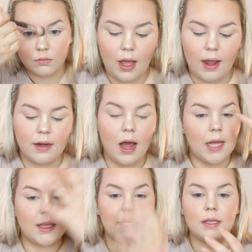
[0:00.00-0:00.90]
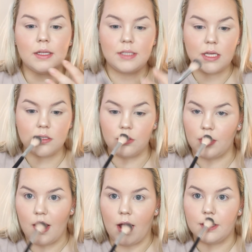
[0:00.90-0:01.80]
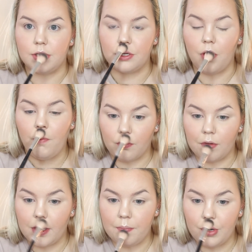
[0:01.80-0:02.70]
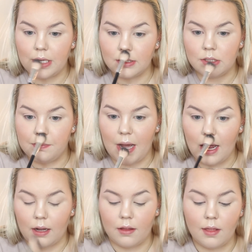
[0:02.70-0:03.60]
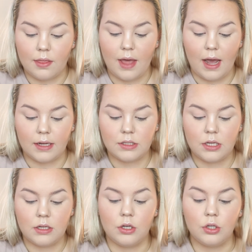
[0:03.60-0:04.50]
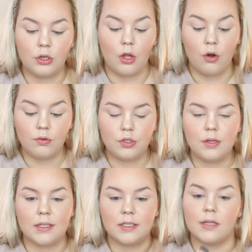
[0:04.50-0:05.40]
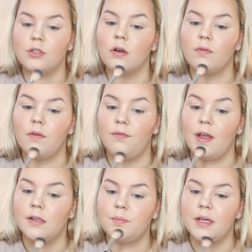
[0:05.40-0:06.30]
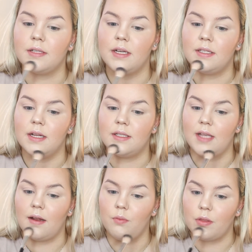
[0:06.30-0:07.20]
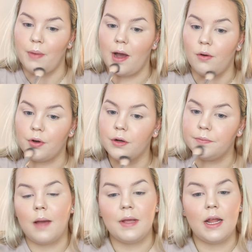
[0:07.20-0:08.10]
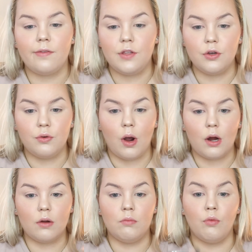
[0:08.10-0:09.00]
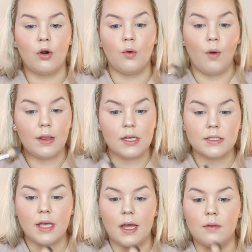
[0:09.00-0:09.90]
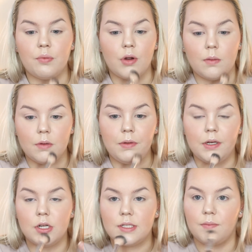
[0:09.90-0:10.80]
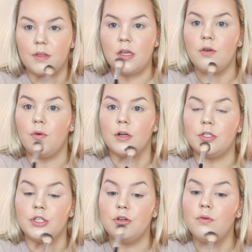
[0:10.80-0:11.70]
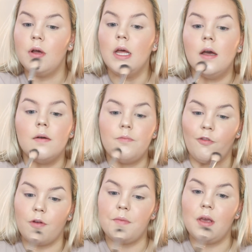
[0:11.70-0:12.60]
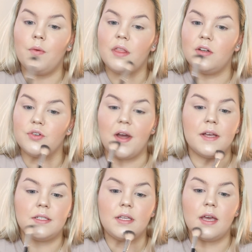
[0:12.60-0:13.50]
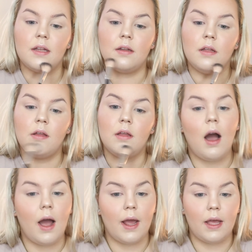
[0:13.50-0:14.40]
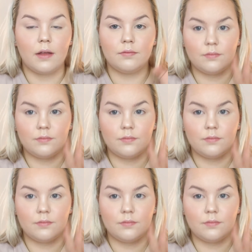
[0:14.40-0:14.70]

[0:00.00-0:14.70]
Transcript: And highlighting the T-zone like I do really brings back that glow to the center of the face because I did set it with powder. I mean, if you are more oily skin, probably not something you want to do. For me, with dry skin, I